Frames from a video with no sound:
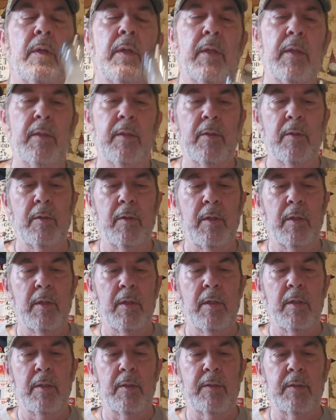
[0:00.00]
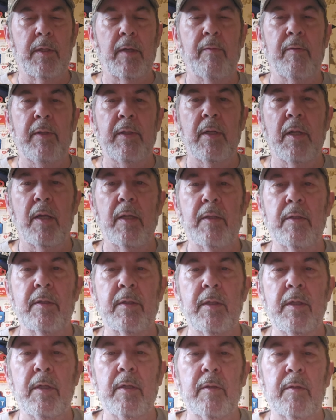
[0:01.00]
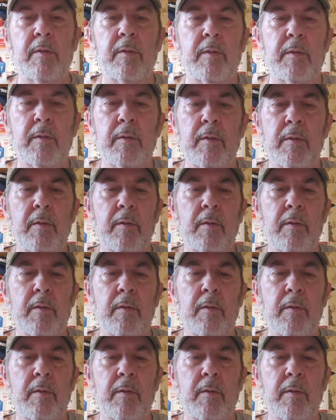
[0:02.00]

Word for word: and they're 79 cents.